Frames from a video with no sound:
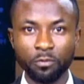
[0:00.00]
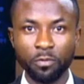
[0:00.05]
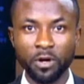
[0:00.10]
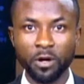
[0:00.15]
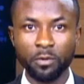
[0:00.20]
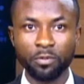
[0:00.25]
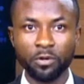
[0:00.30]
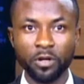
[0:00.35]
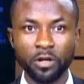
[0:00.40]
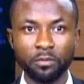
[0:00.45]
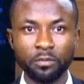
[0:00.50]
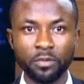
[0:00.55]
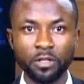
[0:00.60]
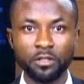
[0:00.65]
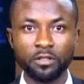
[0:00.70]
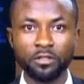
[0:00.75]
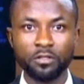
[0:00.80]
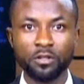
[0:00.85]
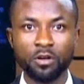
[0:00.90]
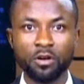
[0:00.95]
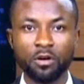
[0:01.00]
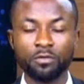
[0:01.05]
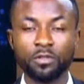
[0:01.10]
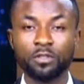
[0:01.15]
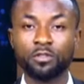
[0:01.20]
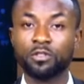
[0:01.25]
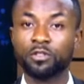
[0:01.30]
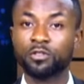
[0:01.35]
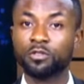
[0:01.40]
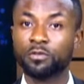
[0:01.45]
Former Primate
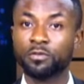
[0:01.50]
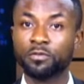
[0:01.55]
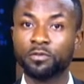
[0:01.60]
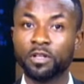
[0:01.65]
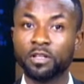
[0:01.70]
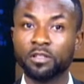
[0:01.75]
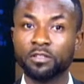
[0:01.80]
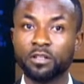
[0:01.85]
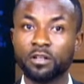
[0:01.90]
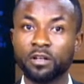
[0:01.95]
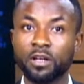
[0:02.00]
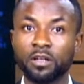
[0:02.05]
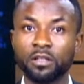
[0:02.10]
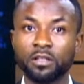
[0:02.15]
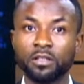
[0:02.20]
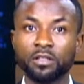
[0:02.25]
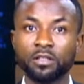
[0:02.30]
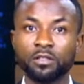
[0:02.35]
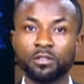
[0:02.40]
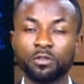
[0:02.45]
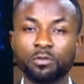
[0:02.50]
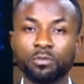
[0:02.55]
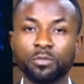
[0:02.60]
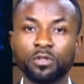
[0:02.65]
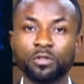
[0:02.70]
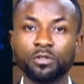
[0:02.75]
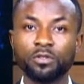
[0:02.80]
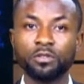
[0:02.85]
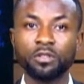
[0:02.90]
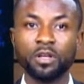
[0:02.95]
of the Church of Nigeria Anglican
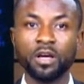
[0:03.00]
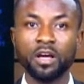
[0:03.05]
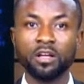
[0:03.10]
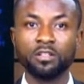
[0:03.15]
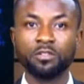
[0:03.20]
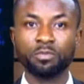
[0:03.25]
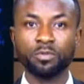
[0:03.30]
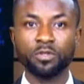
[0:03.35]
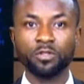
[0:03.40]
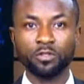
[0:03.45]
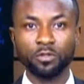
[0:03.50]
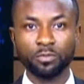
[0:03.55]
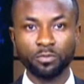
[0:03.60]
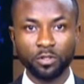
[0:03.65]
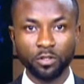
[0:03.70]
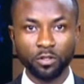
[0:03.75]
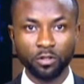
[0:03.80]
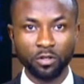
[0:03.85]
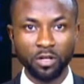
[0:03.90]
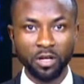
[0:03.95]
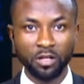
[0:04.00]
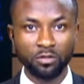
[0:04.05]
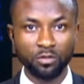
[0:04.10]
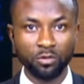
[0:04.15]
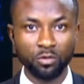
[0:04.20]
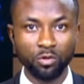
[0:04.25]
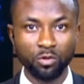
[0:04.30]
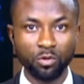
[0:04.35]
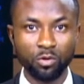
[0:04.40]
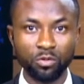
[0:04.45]
Communion, Archbishop
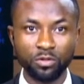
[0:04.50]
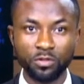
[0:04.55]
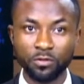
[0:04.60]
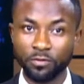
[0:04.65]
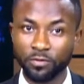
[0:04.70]
Nicholas Okoh's